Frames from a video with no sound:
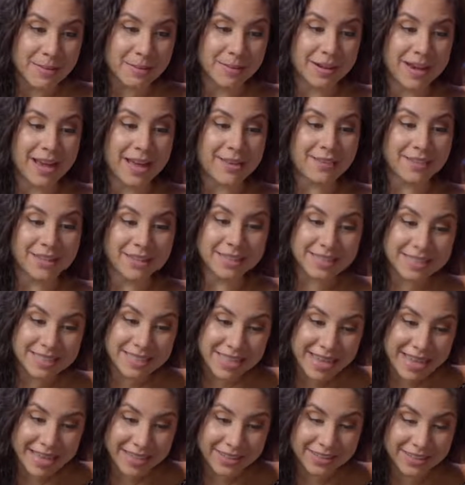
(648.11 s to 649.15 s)
but I have a
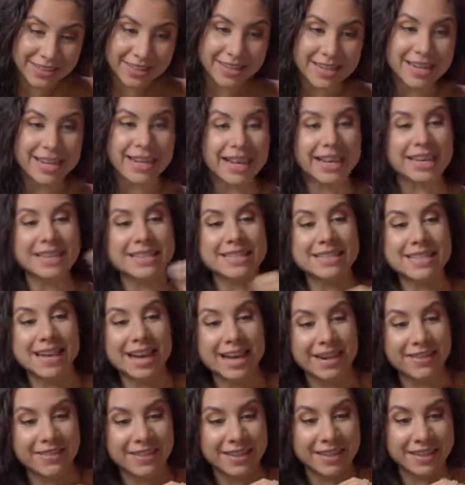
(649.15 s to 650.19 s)
container
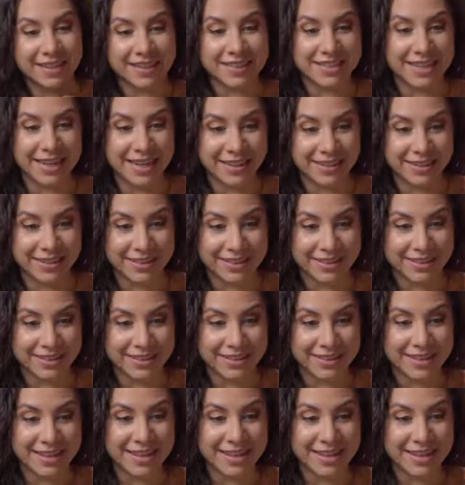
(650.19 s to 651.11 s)
inside of the container.